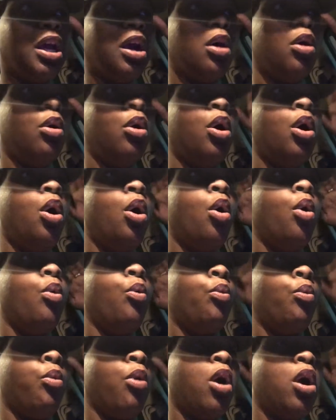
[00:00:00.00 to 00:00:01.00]
going to
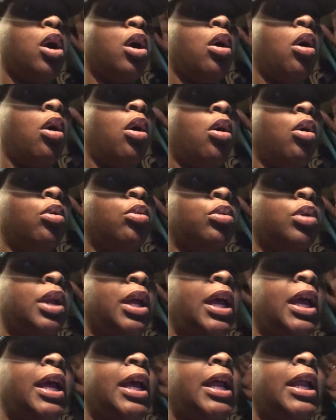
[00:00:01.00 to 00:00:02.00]
work on
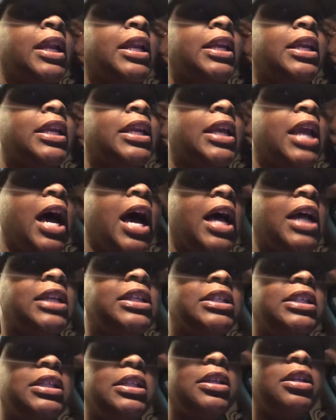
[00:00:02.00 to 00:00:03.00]

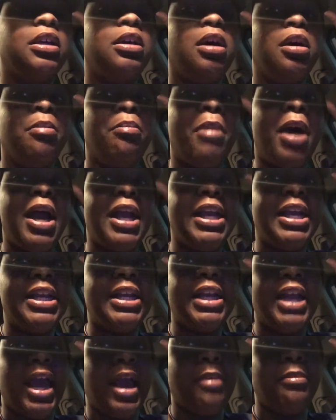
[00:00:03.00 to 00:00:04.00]
not my
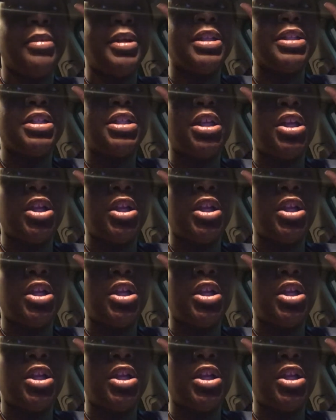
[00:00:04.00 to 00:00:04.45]
eating habits.